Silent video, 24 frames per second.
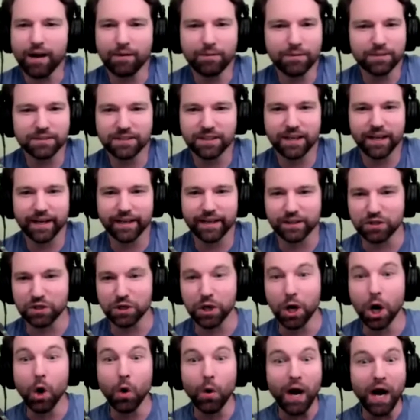I was like,
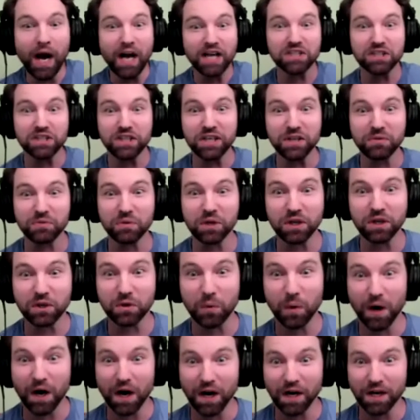no acting
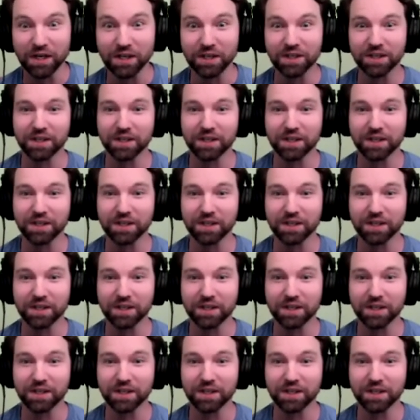required.